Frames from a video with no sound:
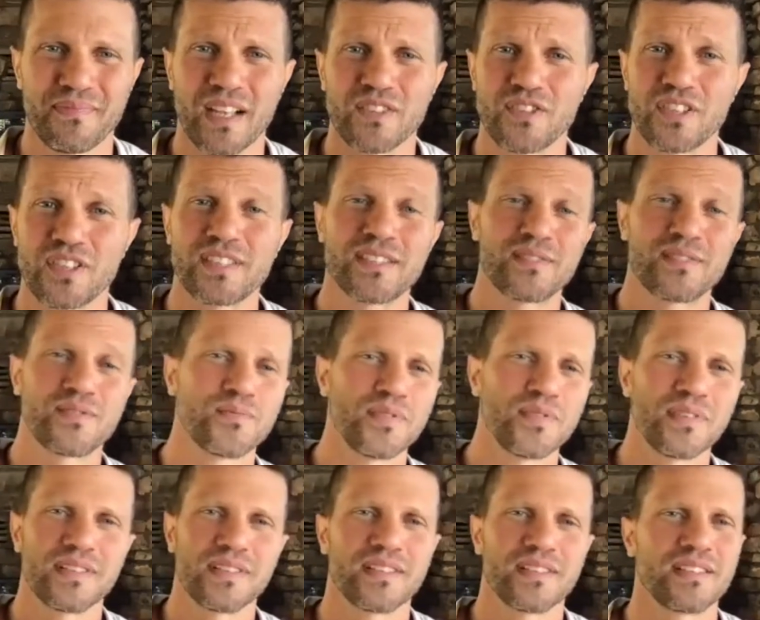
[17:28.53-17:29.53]
Just
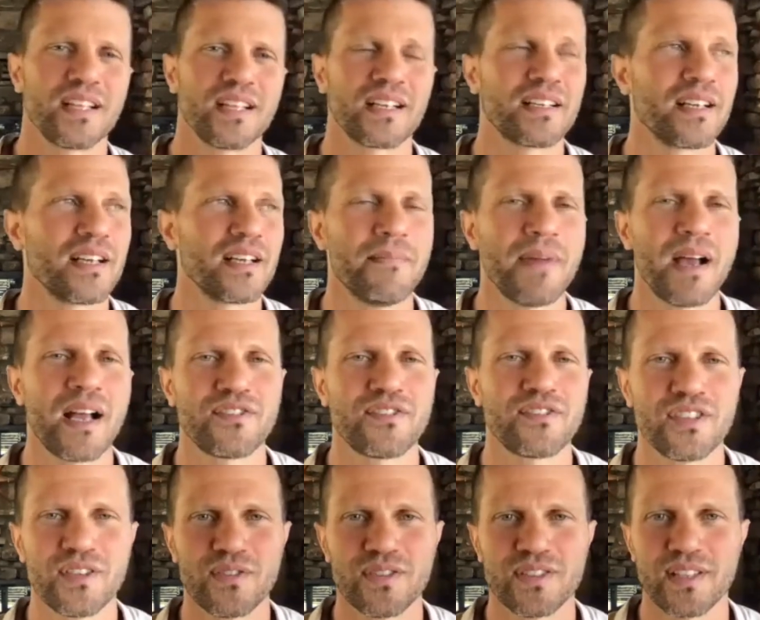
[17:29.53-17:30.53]
like
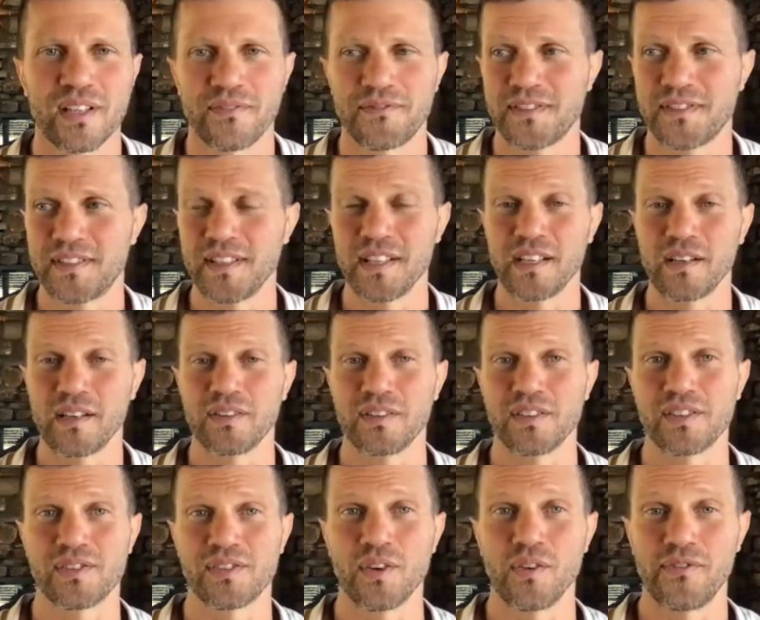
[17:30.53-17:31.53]
imagine yourself sitting on
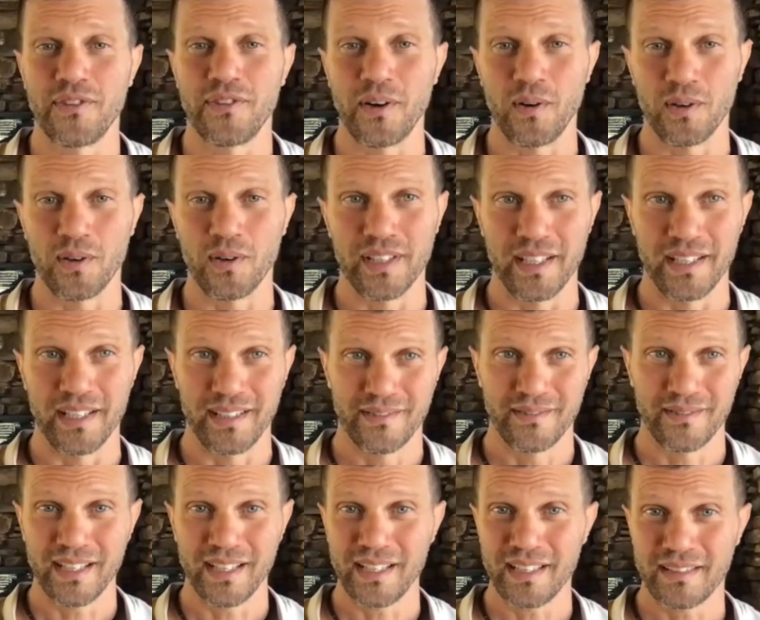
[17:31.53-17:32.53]
the sofa all day,
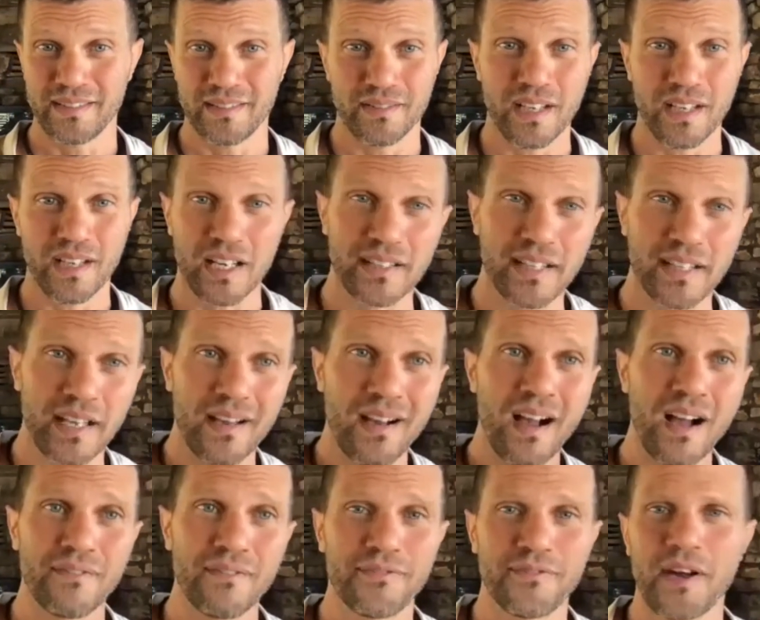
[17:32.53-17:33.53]
right? You got a day
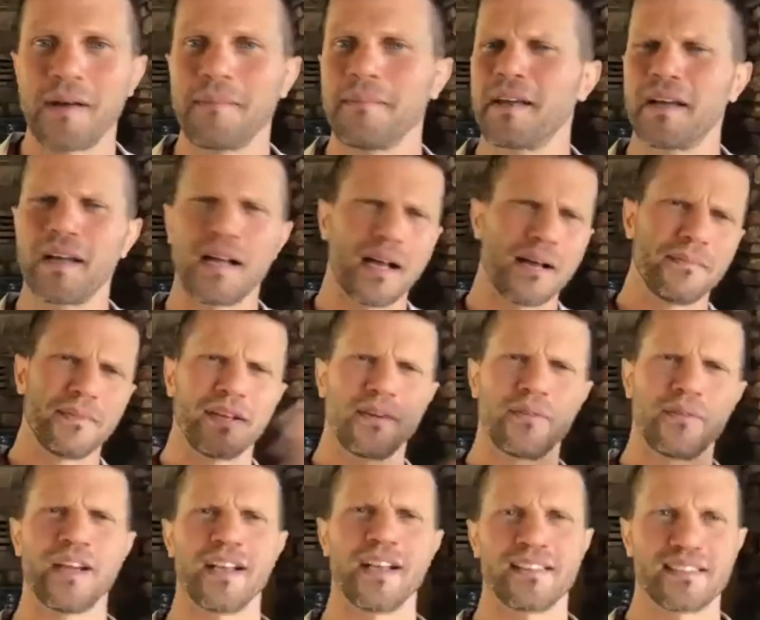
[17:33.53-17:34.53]
off. I'm gonna
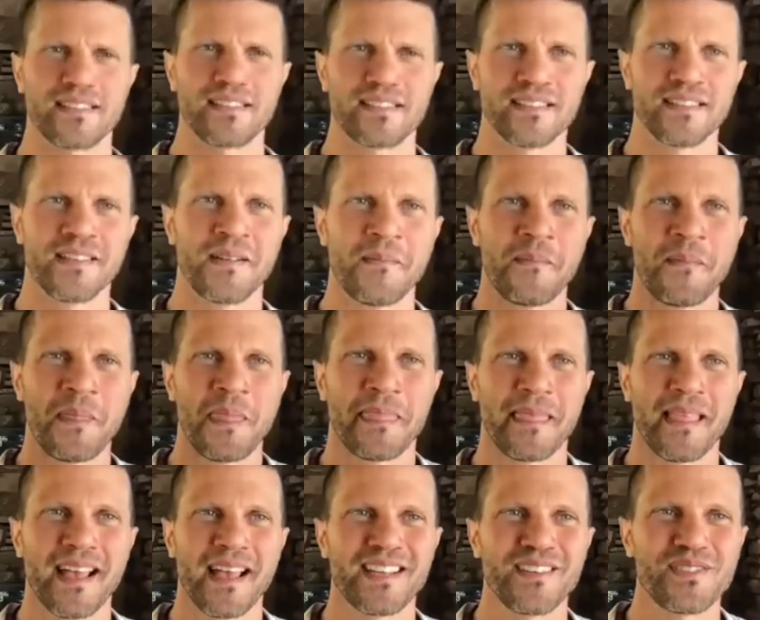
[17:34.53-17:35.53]
rest.
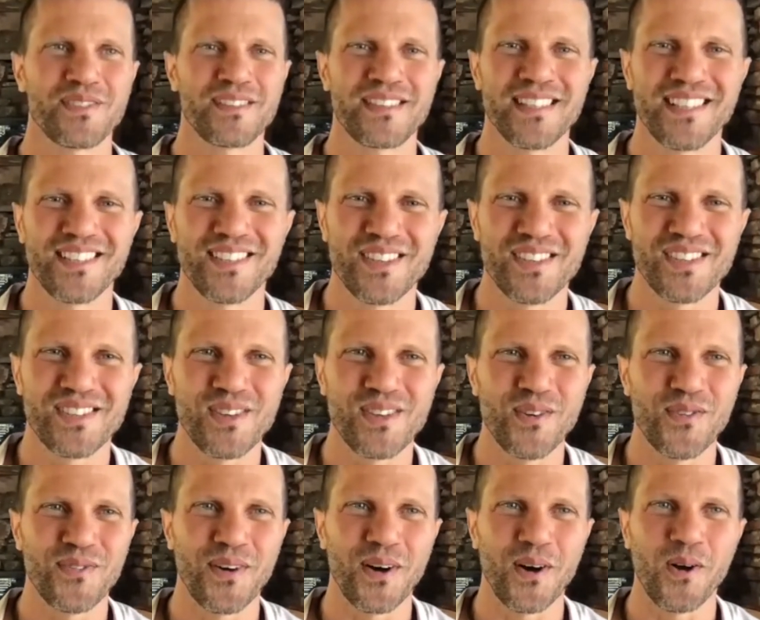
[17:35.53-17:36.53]
Yeah, you sit on the
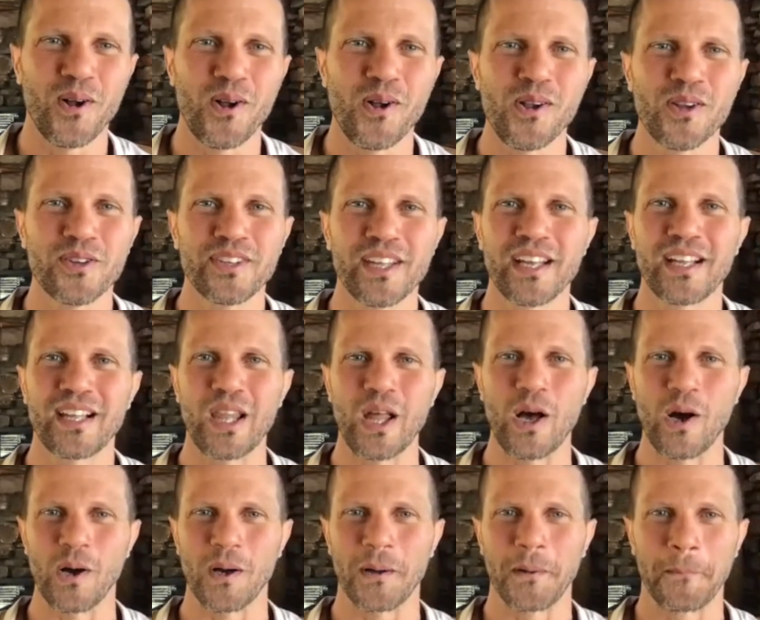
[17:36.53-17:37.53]
sofa all day
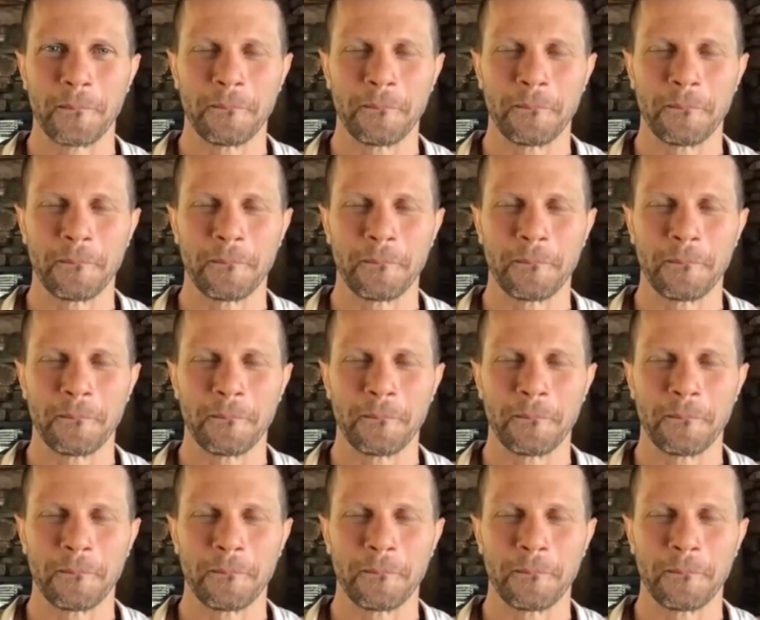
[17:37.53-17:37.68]
long.